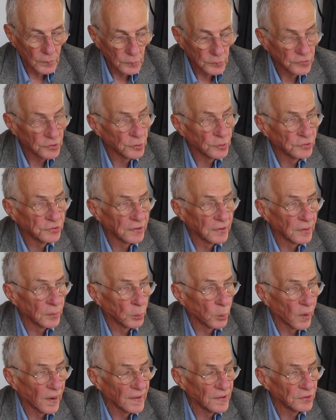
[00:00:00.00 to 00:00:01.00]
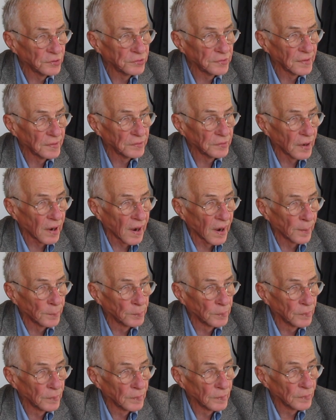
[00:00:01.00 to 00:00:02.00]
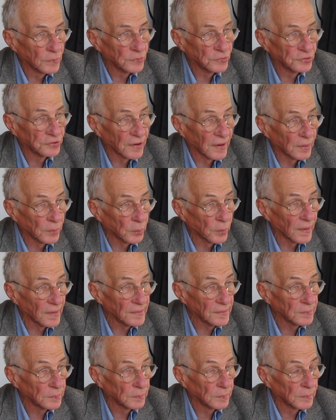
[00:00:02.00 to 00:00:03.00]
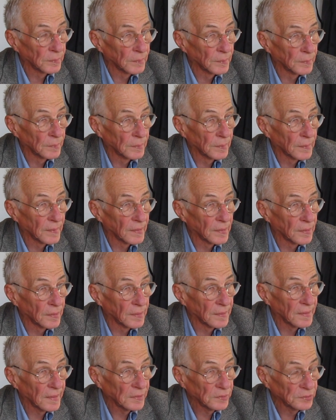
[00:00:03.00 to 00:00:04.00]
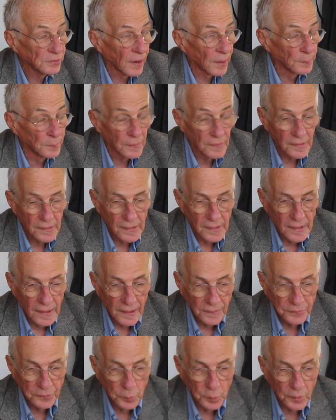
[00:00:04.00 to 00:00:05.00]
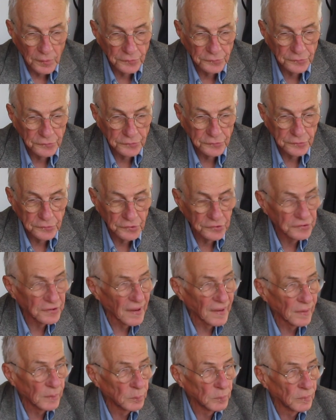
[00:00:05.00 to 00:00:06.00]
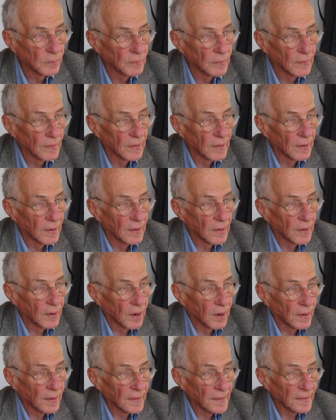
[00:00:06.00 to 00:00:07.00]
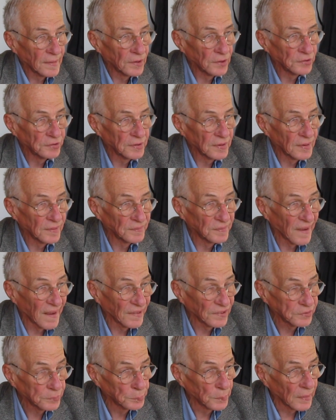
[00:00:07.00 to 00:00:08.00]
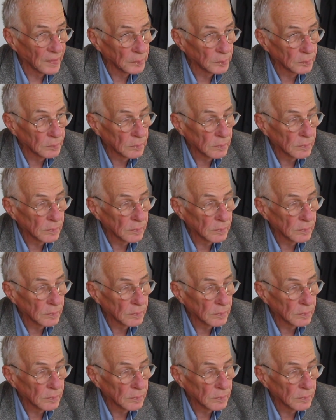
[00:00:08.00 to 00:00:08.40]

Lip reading: use it in ways that generate income. If you were to say, here's an investment,